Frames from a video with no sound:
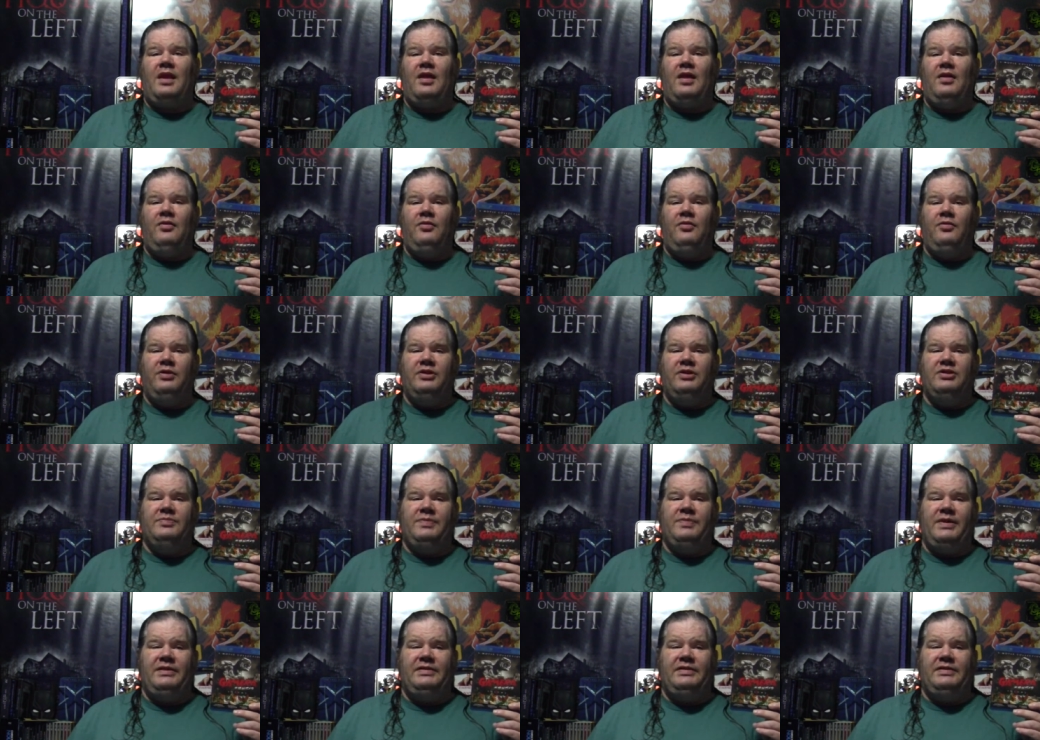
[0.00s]
who
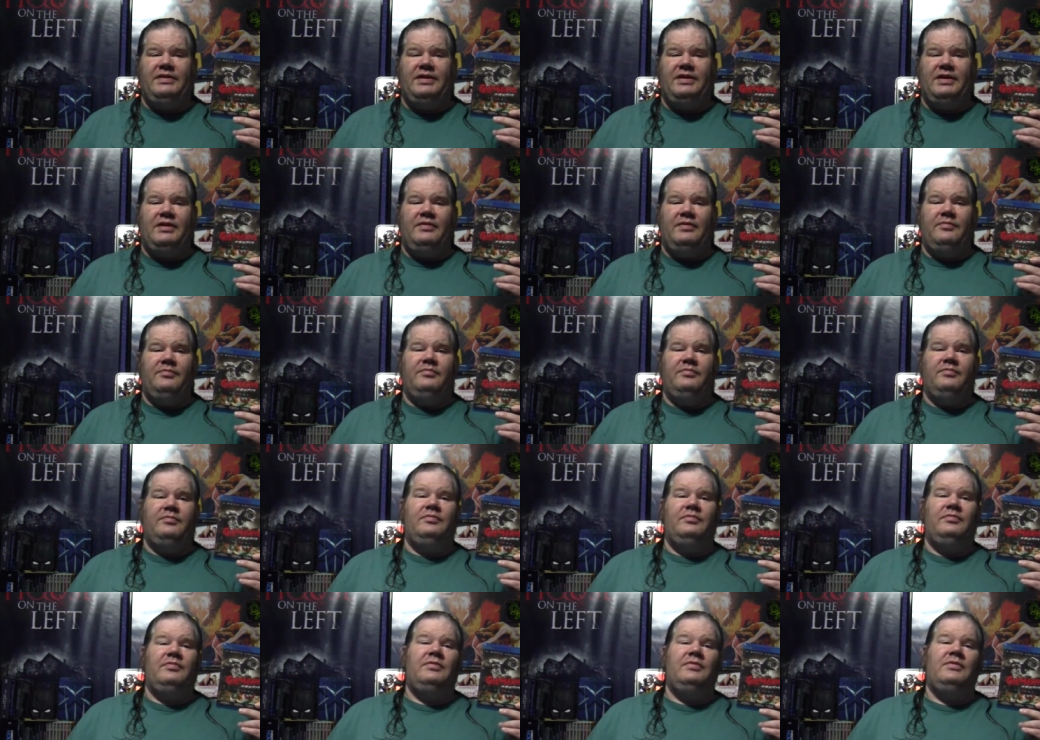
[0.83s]
explain to them
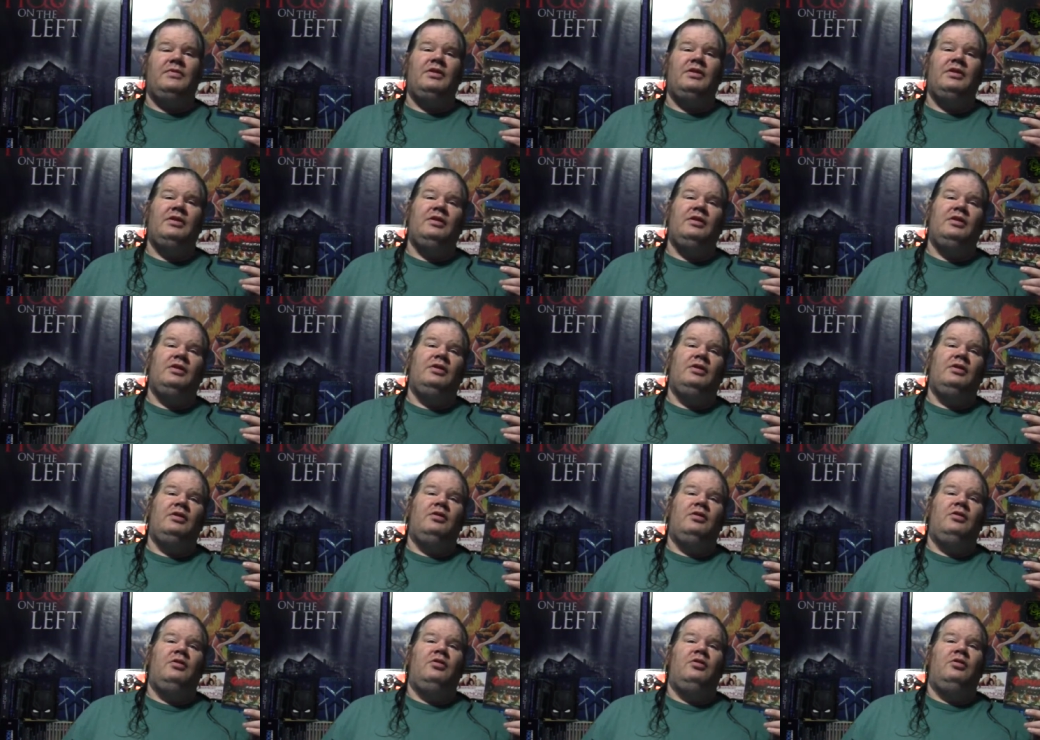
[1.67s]

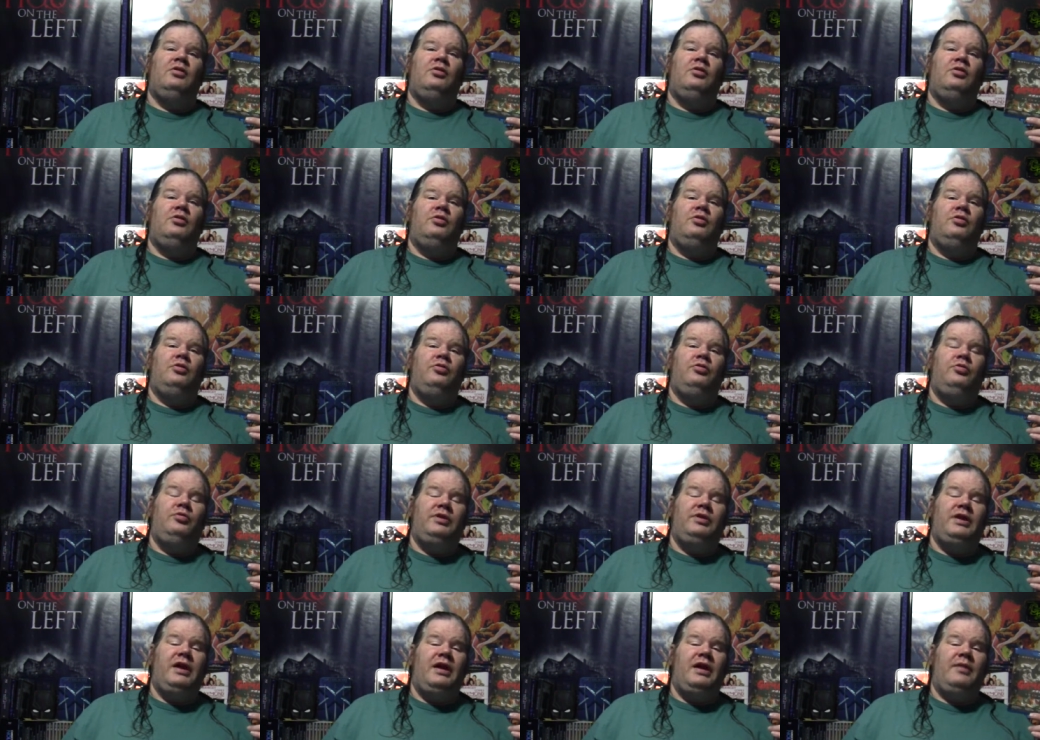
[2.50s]

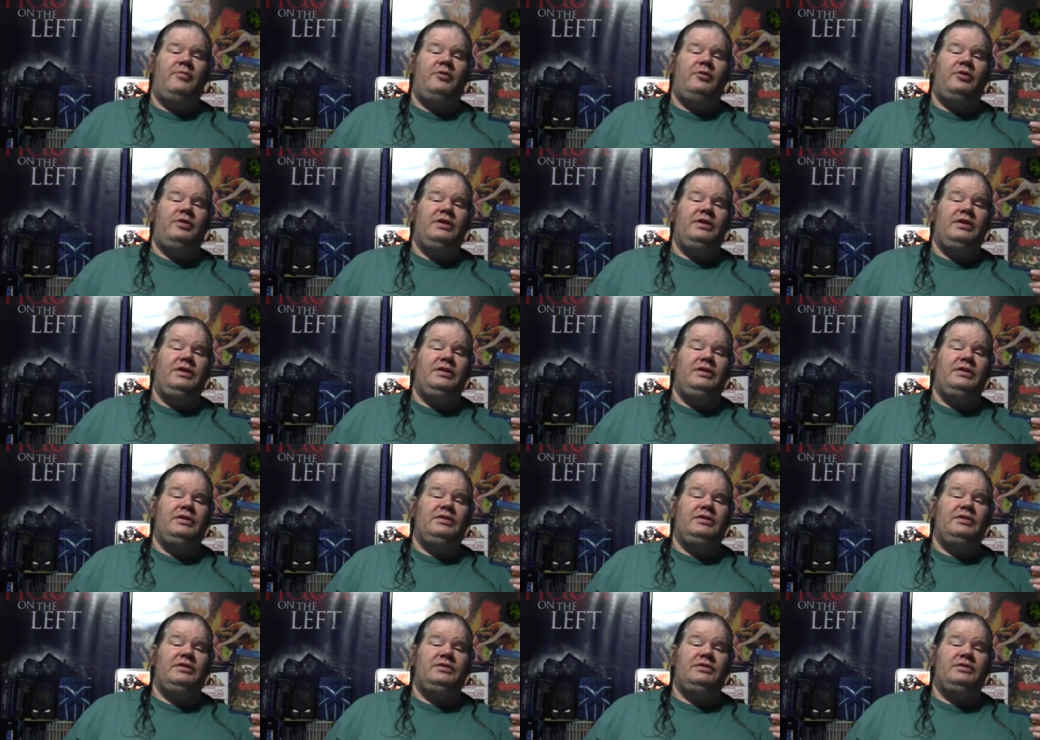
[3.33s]
who Gamera
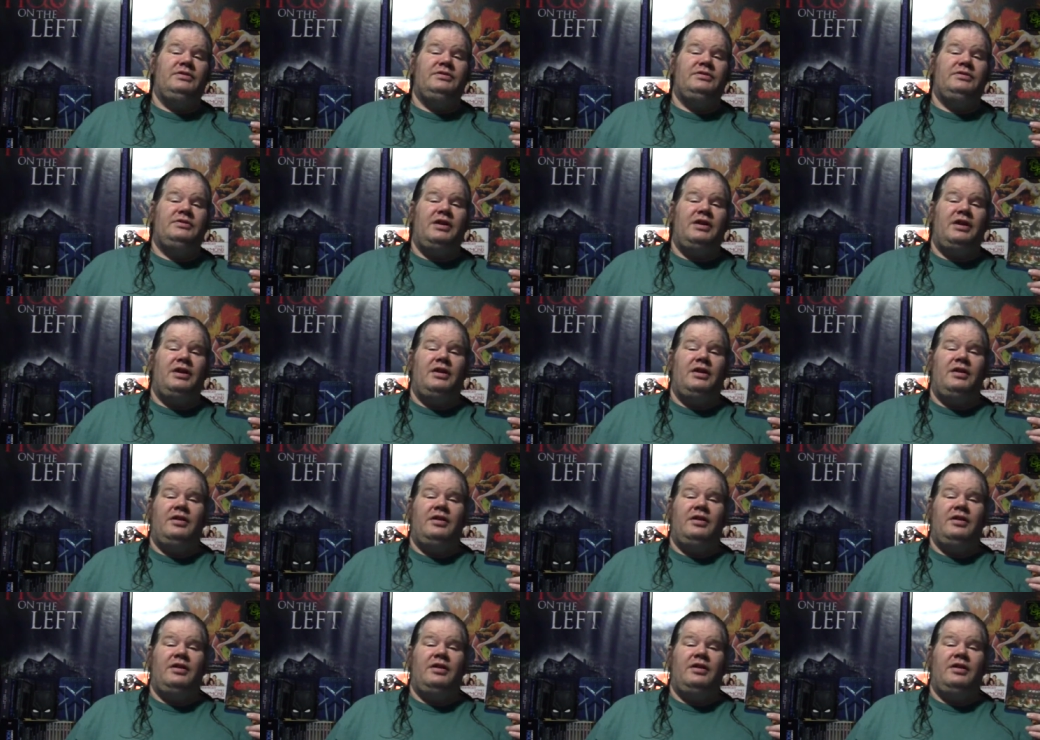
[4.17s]
is.